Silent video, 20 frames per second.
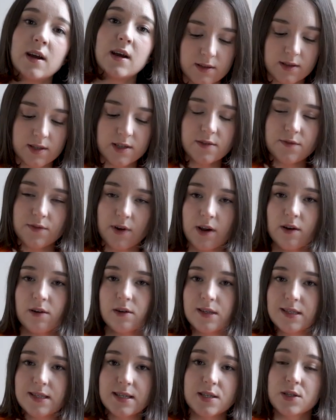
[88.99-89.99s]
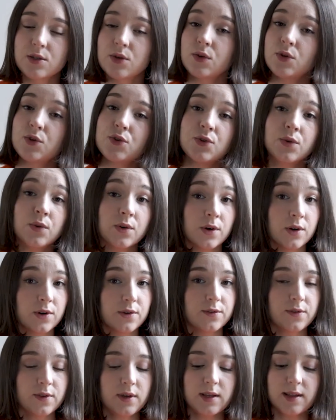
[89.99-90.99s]
This fragrance is not too
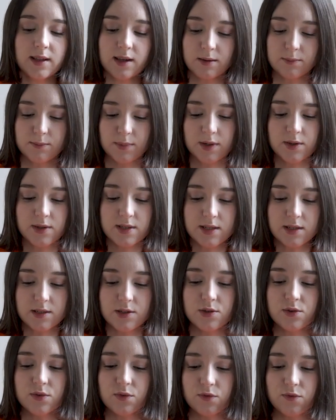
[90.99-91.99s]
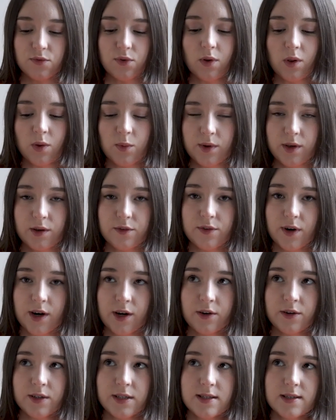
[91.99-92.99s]
earthy in comparison to following
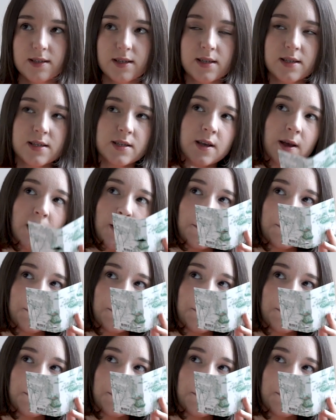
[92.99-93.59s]
fragrances.